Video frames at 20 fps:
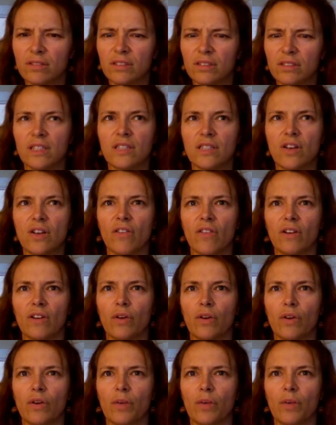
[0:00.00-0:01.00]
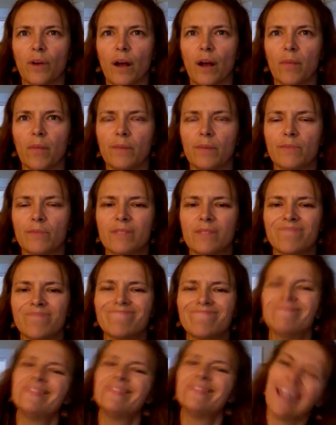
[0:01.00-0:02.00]
to solve our oil problems.
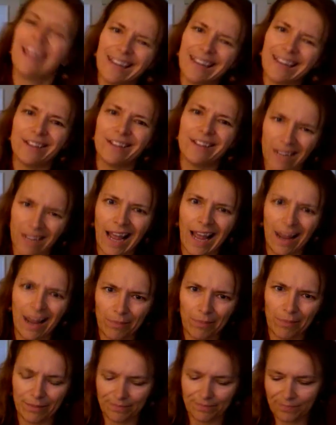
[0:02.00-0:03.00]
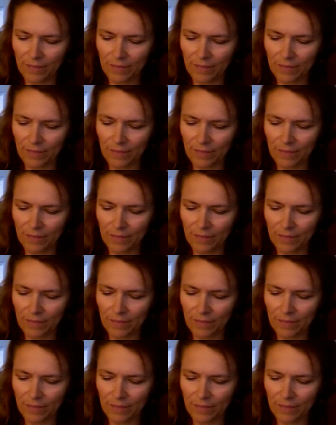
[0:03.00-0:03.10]
That ain't gonna happen.